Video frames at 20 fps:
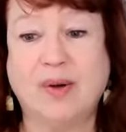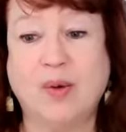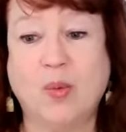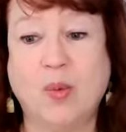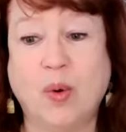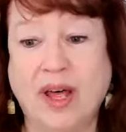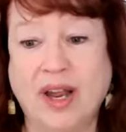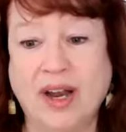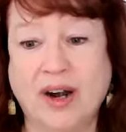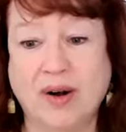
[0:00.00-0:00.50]

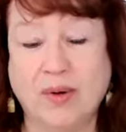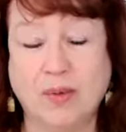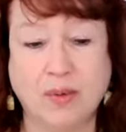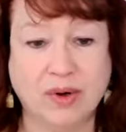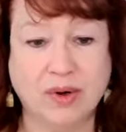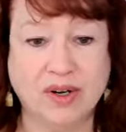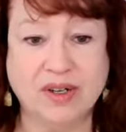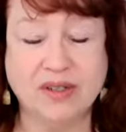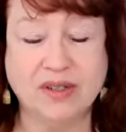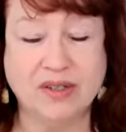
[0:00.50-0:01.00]
what are
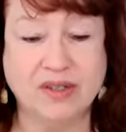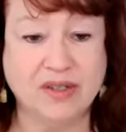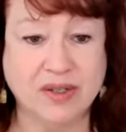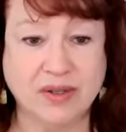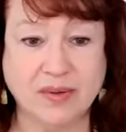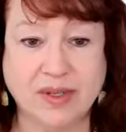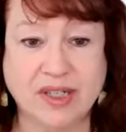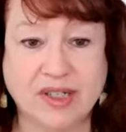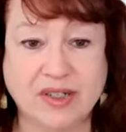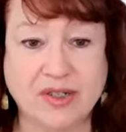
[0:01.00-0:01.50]
words
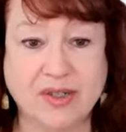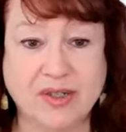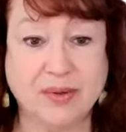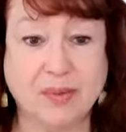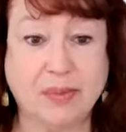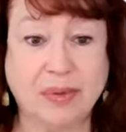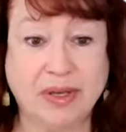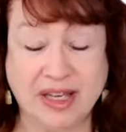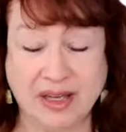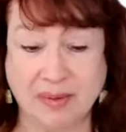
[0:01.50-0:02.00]
doing to
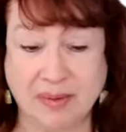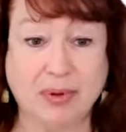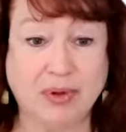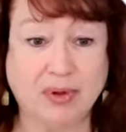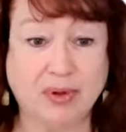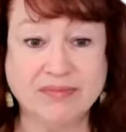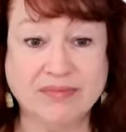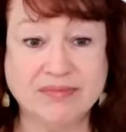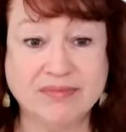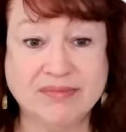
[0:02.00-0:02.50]

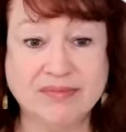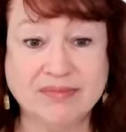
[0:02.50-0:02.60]
people?